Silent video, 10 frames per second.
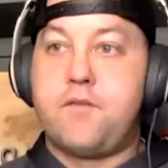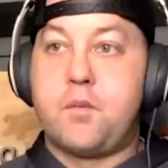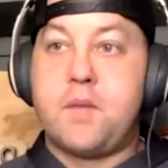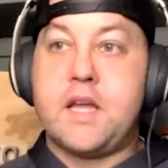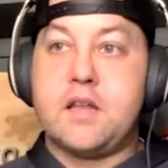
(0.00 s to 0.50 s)

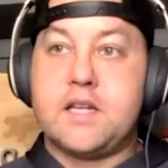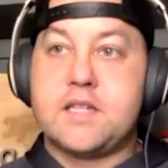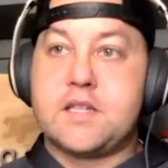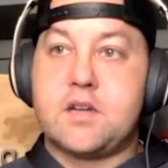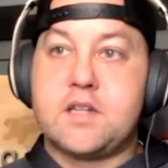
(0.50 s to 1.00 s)
me at
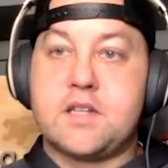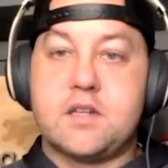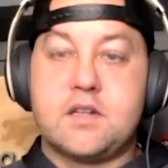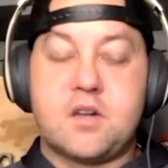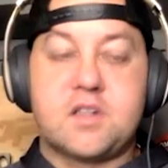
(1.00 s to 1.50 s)
least, there
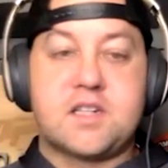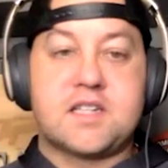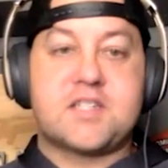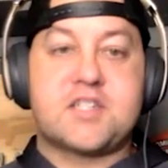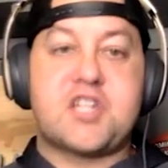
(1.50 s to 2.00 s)
isn't a
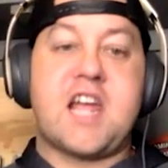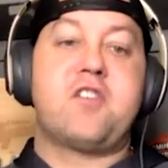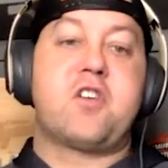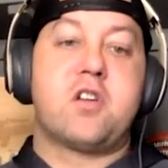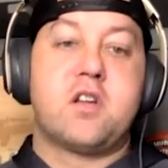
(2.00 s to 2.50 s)

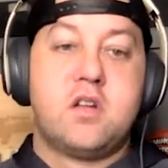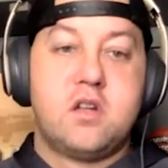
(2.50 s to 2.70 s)
standard